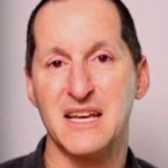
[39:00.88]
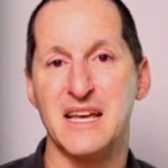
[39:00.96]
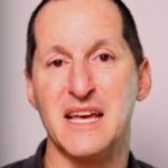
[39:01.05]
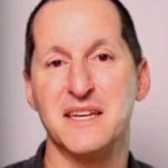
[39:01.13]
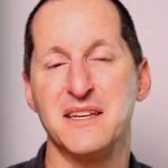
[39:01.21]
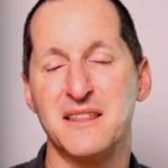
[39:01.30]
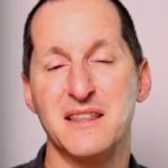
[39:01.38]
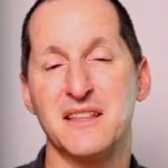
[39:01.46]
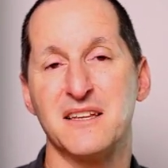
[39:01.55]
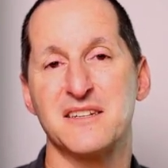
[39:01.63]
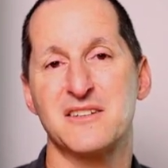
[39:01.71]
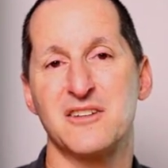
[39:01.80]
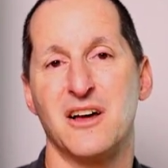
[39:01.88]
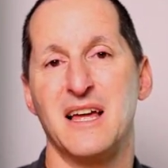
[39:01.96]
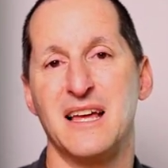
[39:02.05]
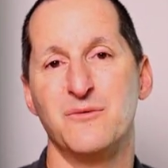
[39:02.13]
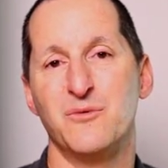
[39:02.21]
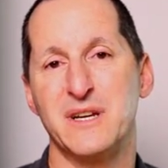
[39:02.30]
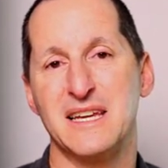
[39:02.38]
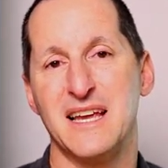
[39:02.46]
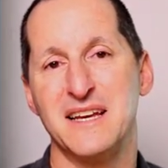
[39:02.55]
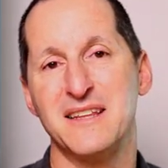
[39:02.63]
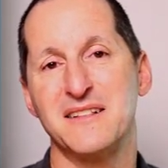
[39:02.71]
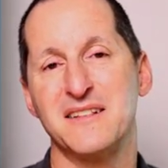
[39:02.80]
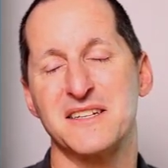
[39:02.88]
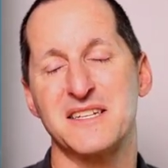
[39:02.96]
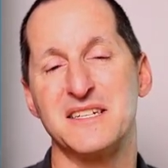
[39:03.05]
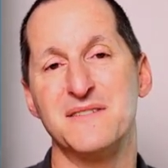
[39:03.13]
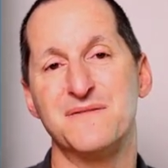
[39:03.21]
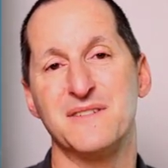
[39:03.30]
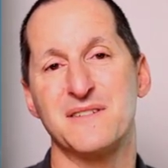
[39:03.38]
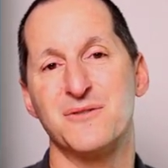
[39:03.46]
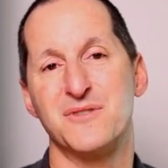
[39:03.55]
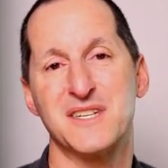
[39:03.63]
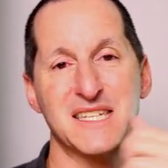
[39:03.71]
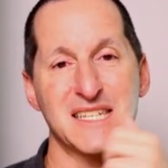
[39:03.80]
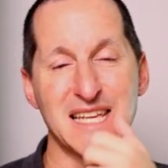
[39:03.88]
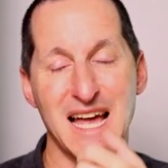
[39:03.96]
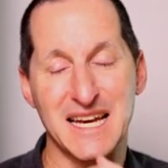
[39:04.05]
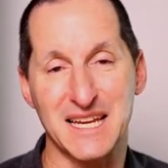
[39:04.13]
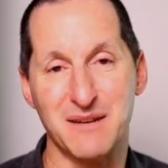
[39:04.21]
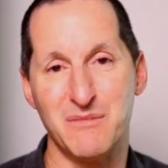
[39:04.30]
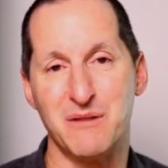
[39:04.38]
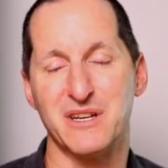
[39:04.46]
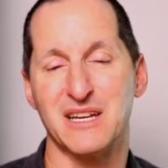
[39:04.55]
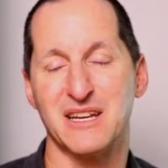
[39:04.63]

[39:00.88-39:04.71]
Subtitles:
Anything that's different to just scanning in memory and